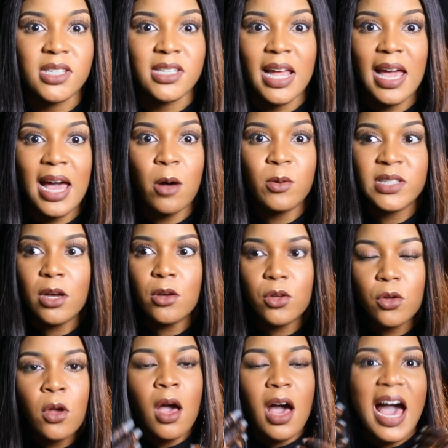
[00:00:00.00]
Like I'll tell
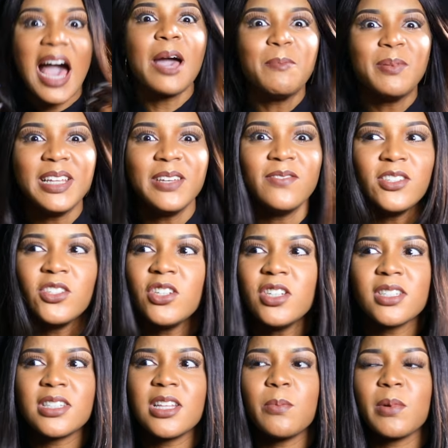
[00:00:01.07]
you, I believe in
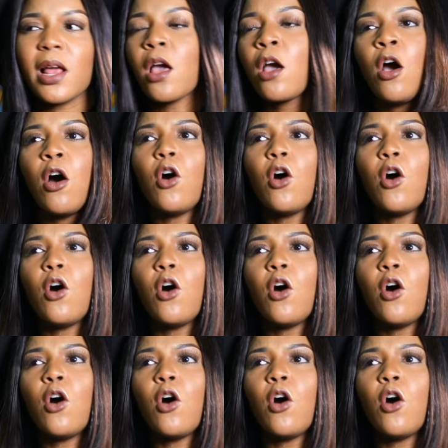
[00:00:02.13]
Jesus. And they'll be like, oh